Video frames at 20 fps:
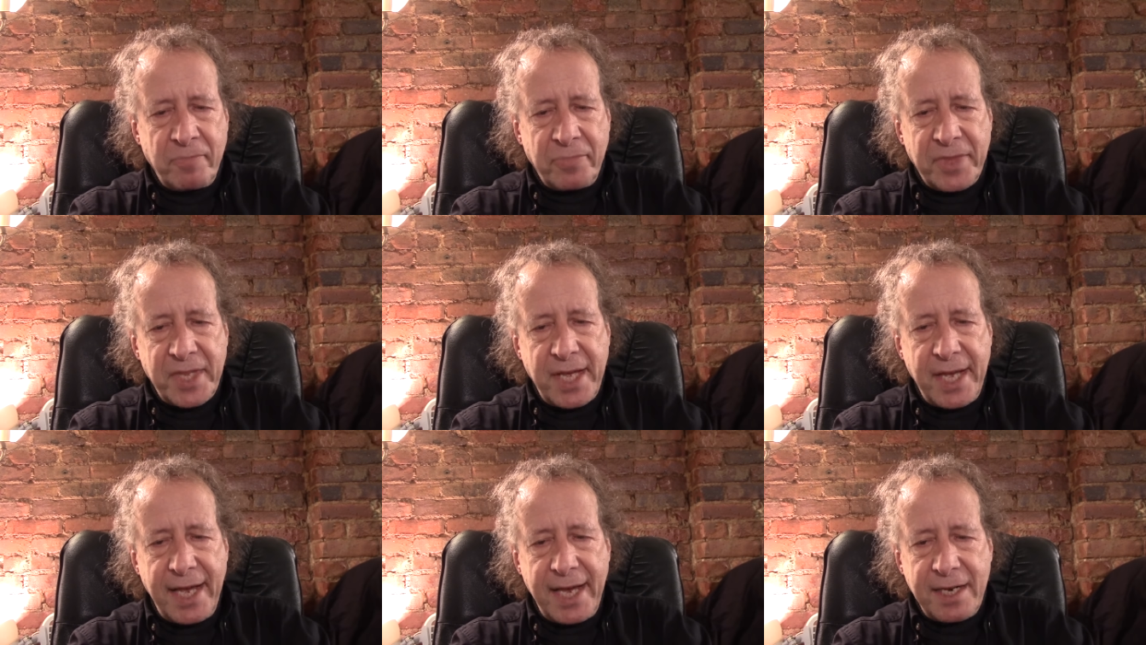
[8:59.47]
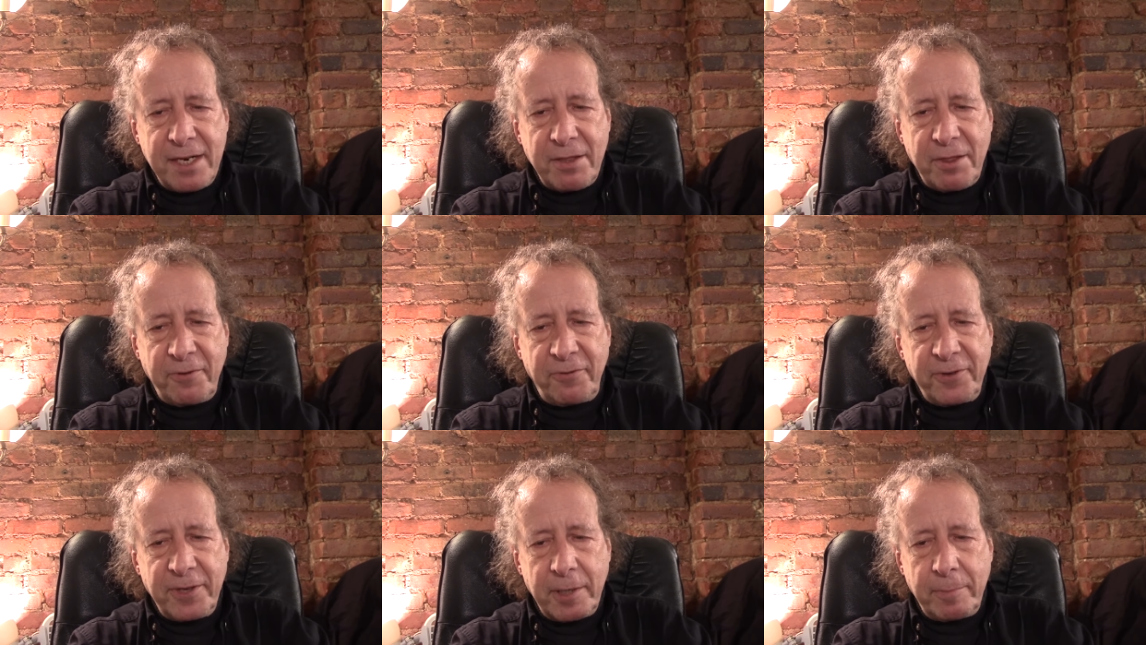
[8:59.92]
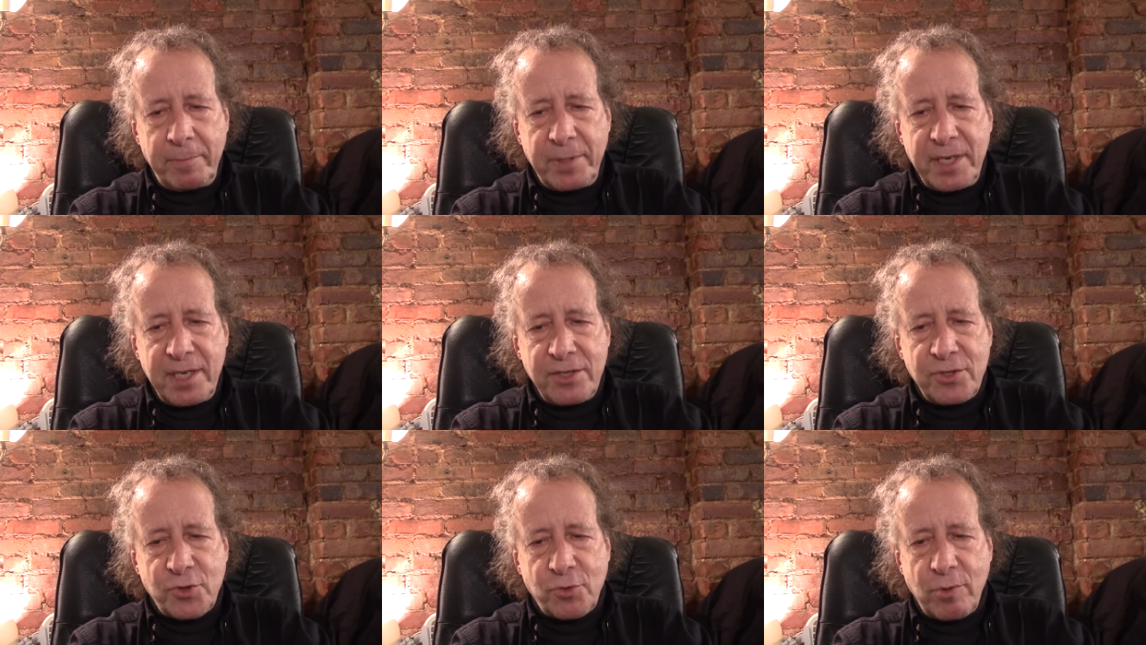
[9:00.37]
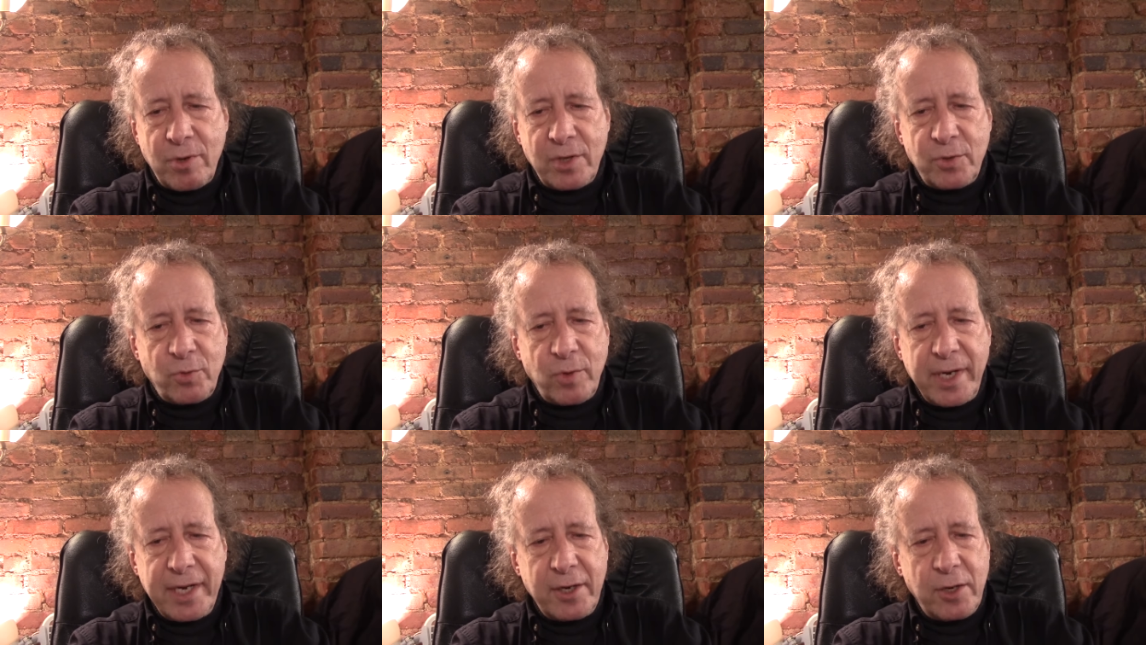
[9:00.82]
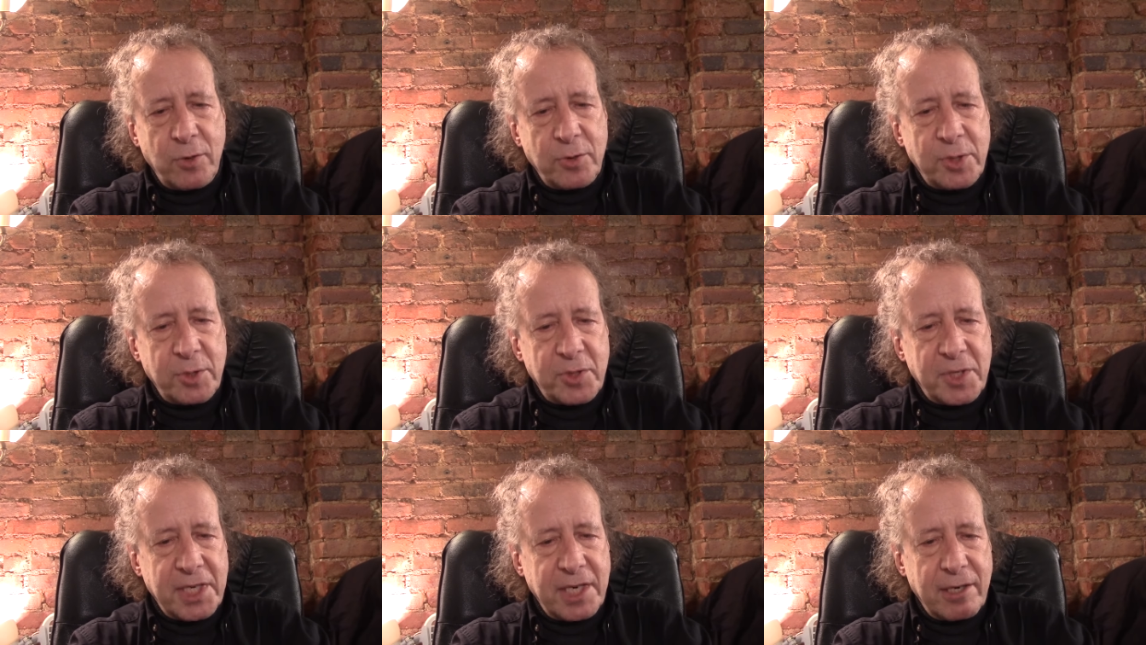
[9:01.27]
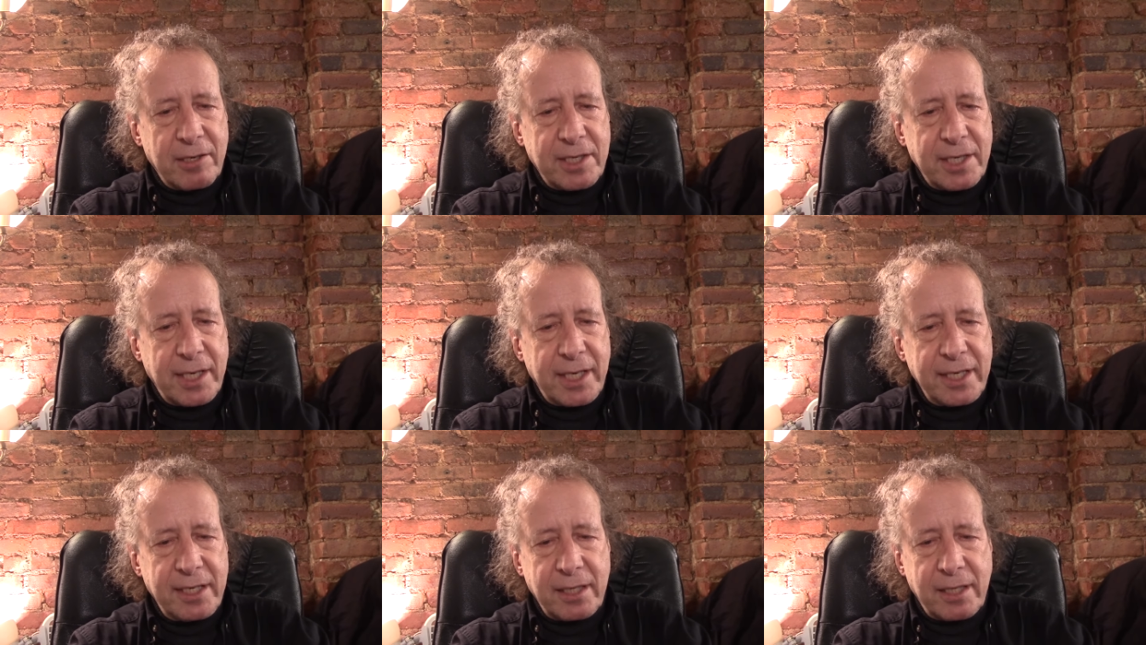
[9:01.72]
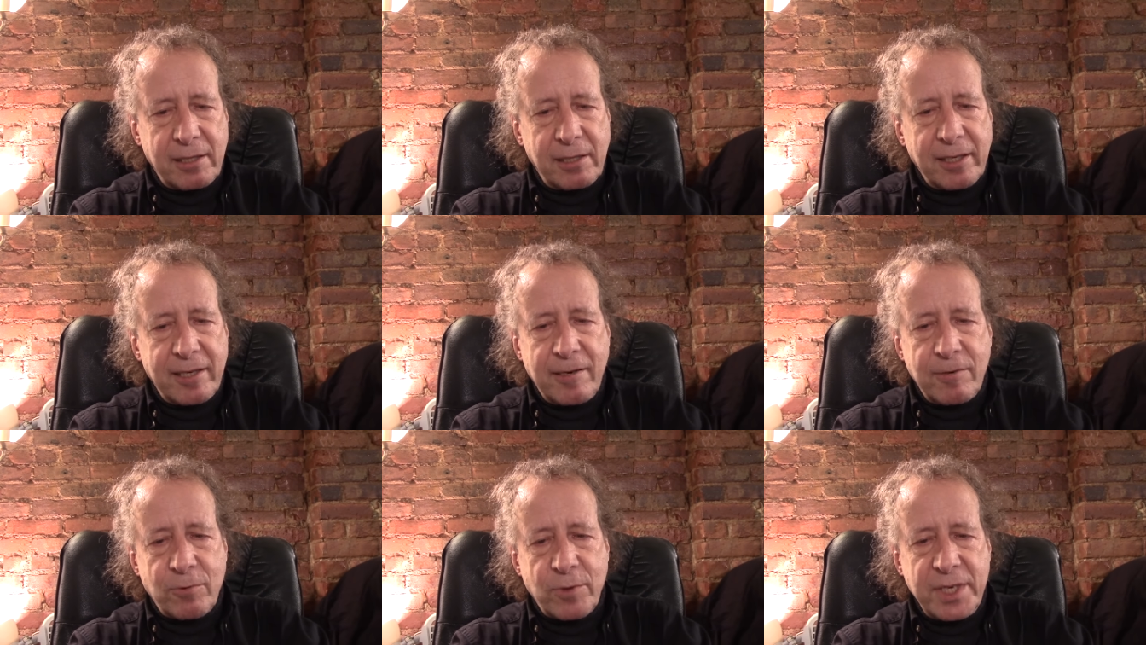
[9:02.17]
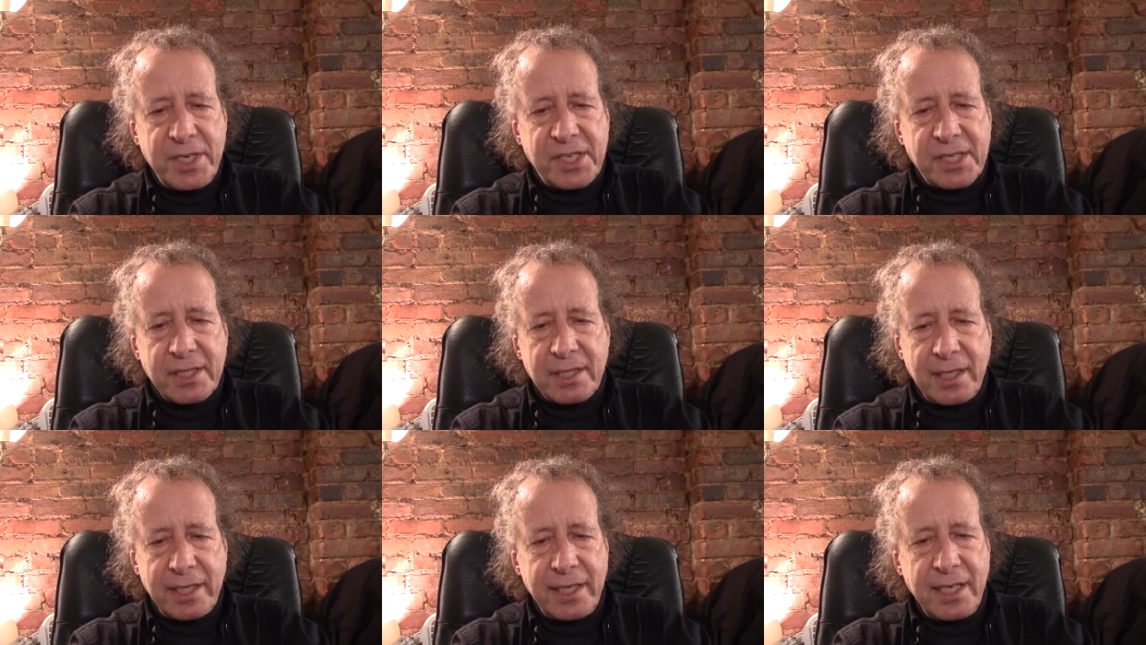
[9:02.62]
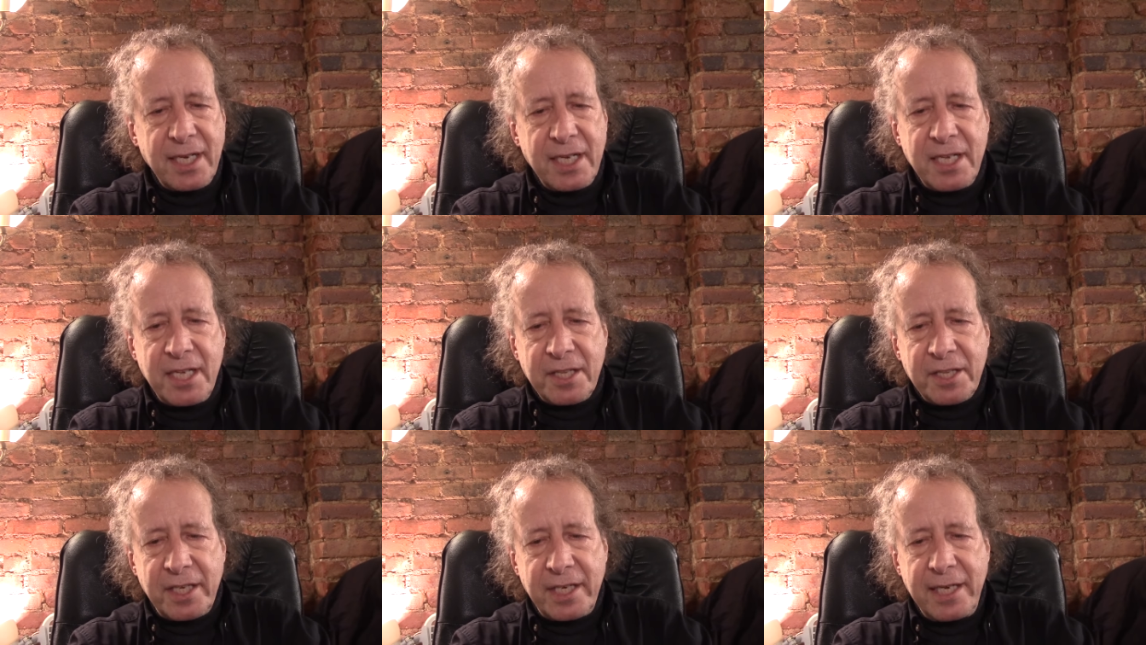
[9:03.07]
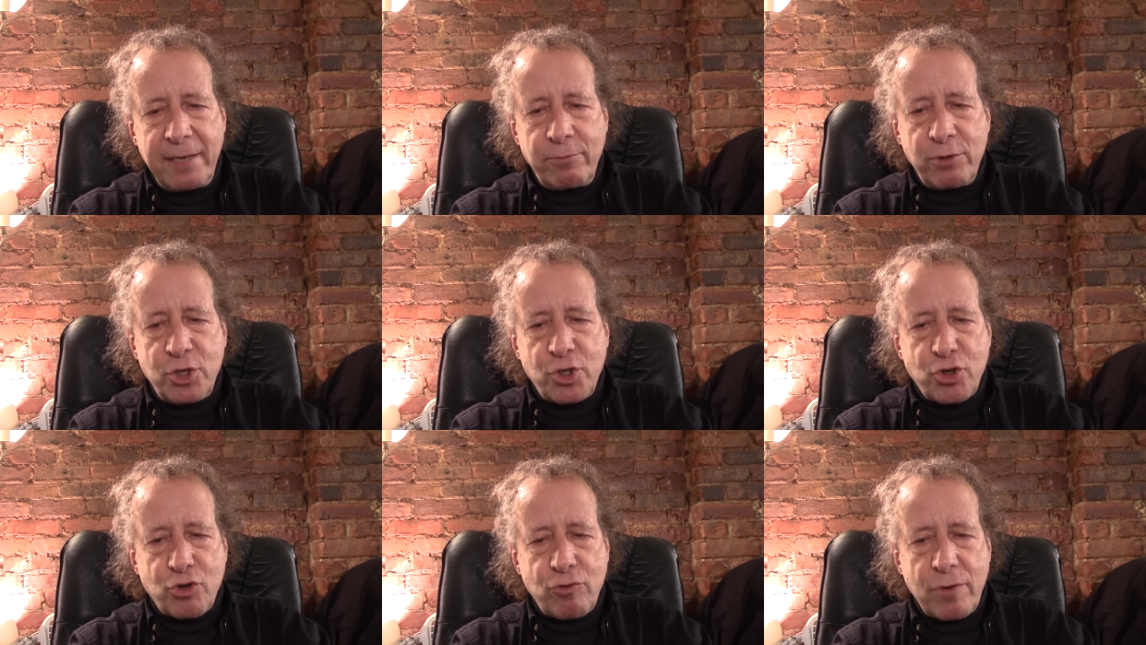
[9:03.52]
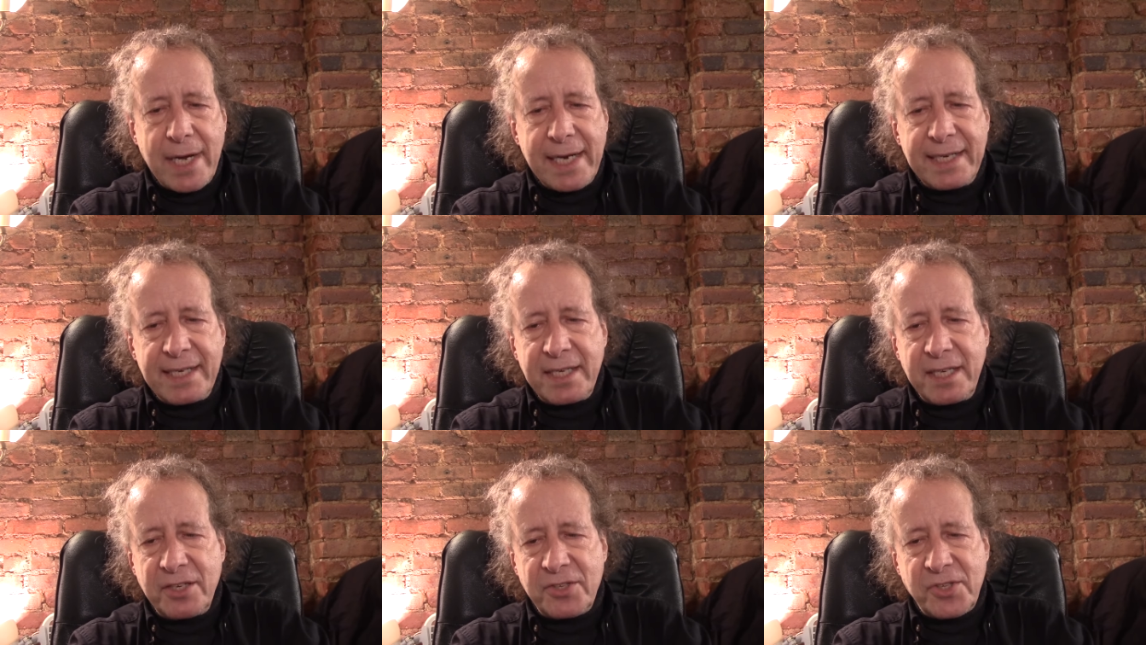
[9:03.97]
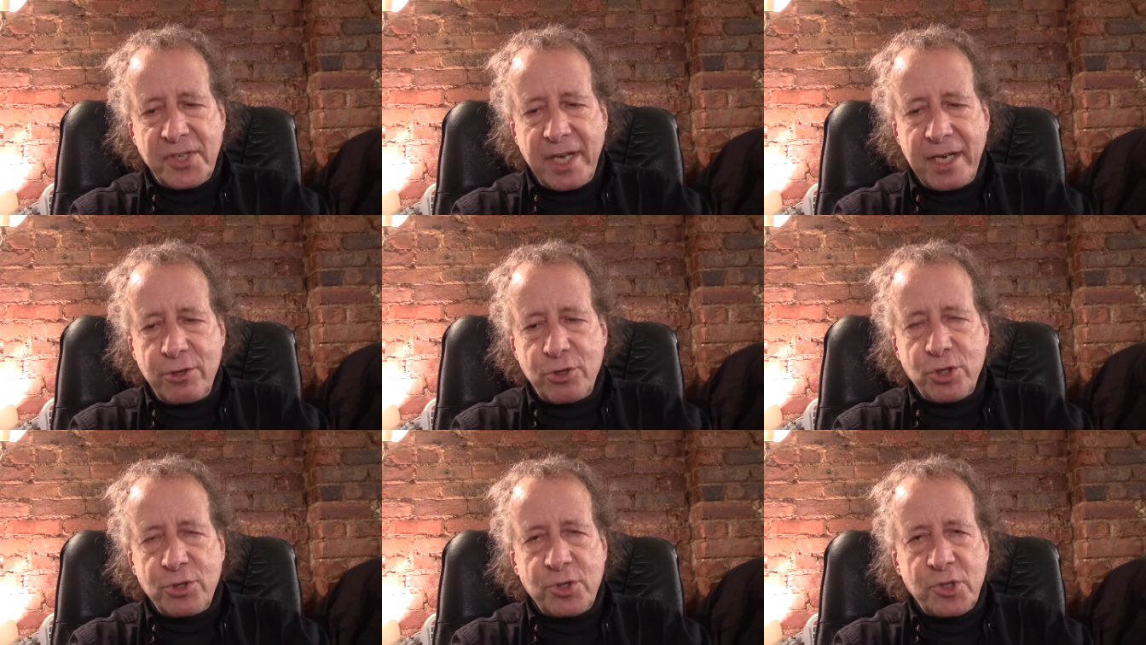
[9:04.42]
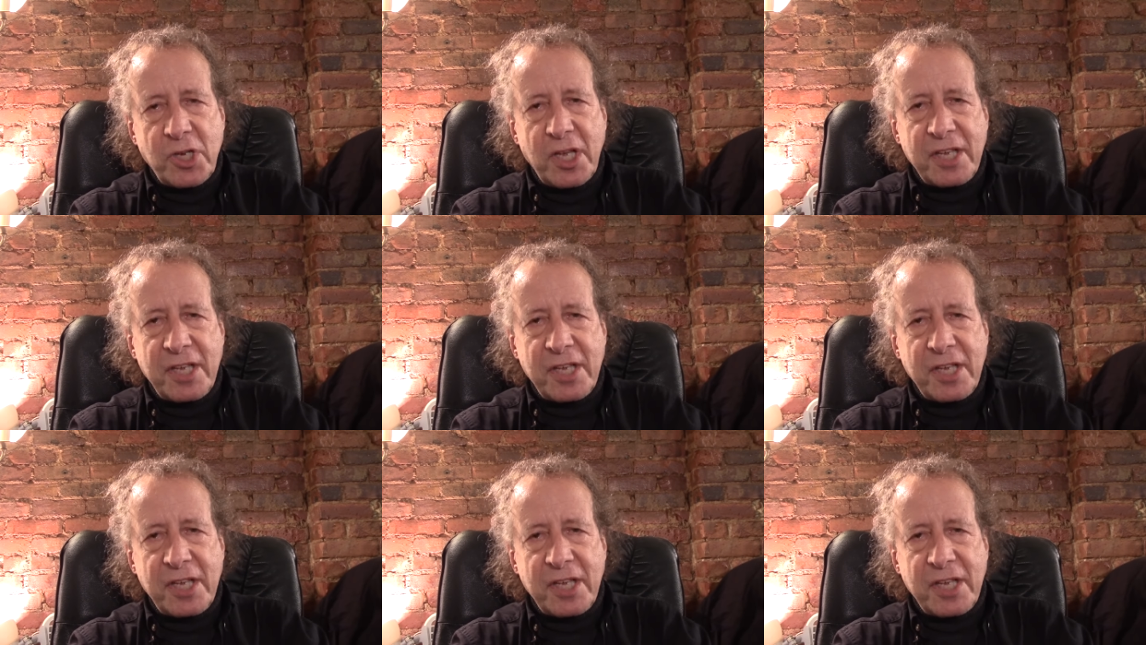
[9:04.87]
The head of the Philippines, Rodrigo Duterte, declared recently that he was shredding his nation's